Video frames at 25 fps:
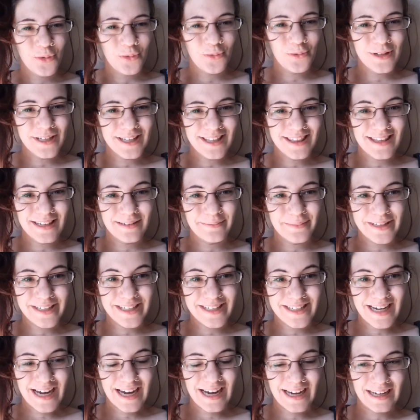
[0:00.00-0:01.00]
read them
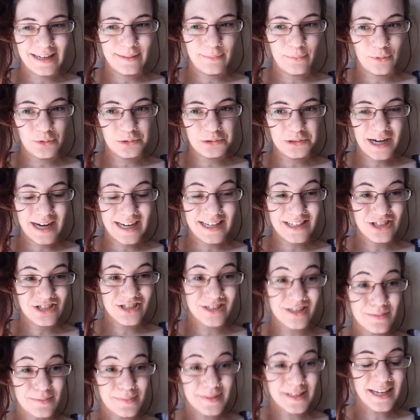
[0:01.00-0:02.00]
in time or had
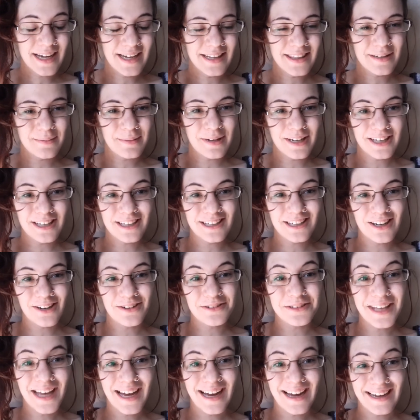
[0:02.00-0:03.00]
just begun them, I could
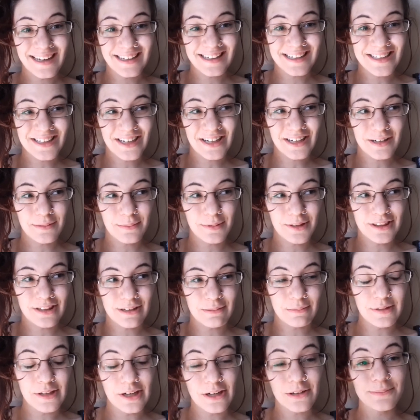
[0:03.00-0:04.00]
go, yeah, I can talk about
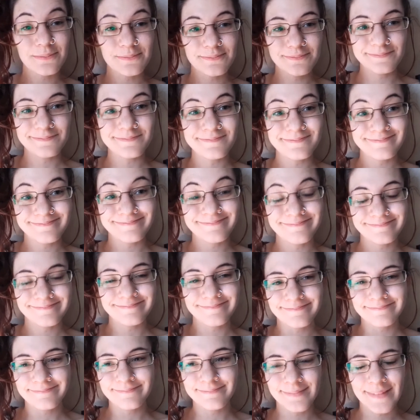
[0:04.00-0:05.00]
them and
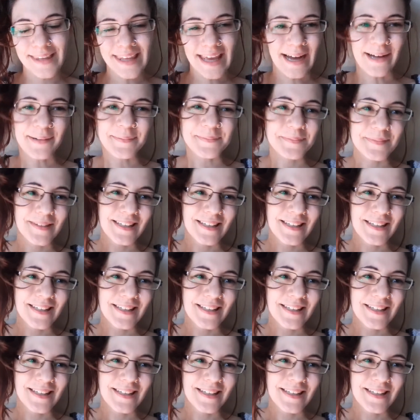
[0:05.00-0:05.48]
go, yeah,